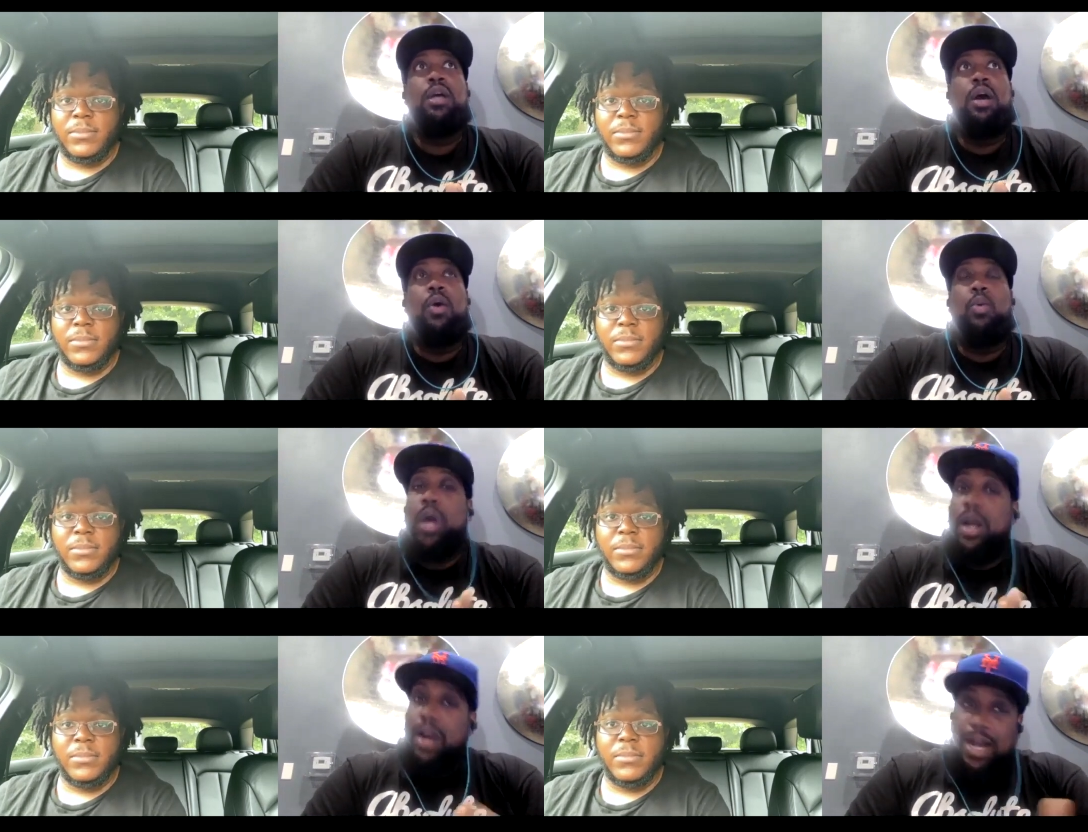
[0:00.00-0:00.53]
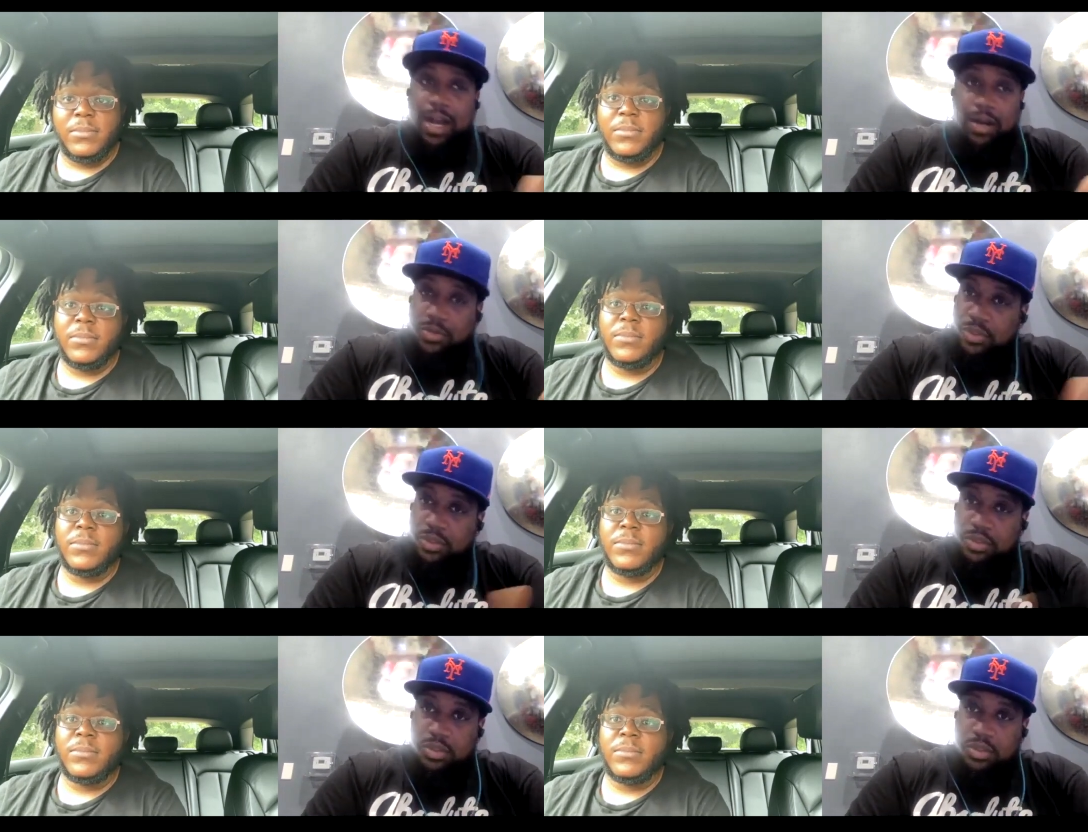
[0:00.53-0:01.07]
Speaker 1: a
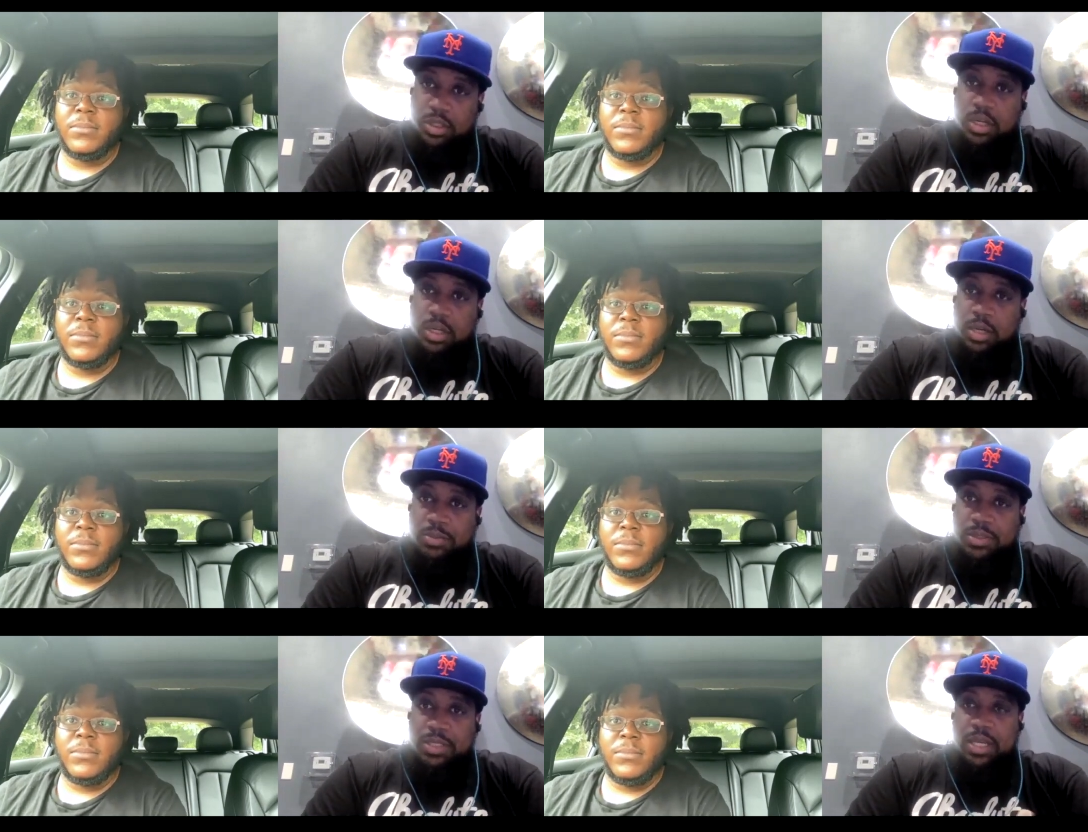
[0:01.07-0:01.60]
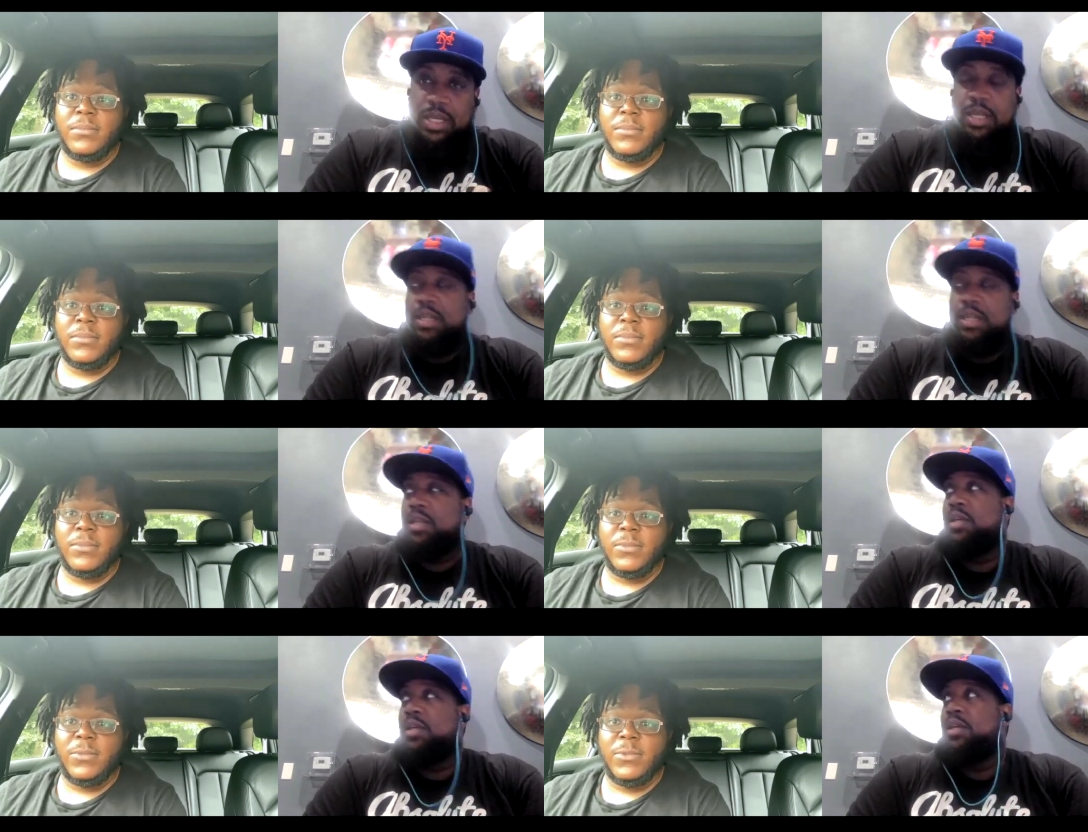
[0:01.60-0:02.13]
warehouse. You know what I'm
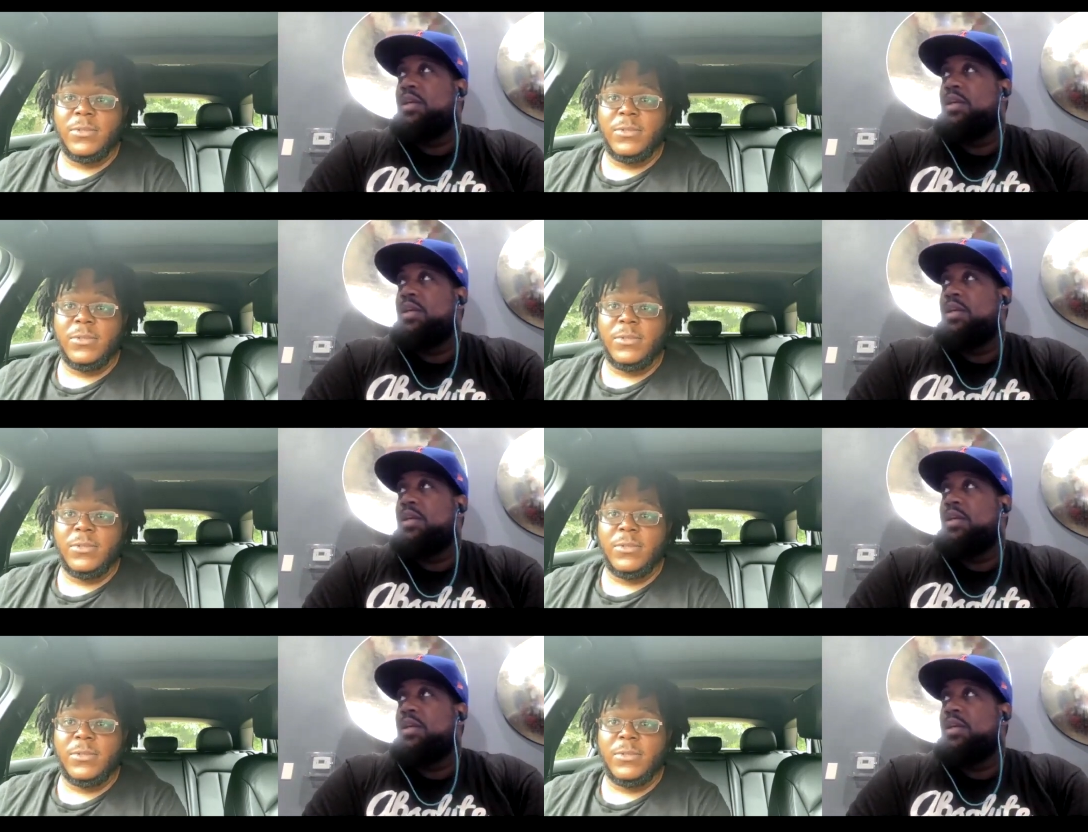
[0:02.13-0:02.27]
saying?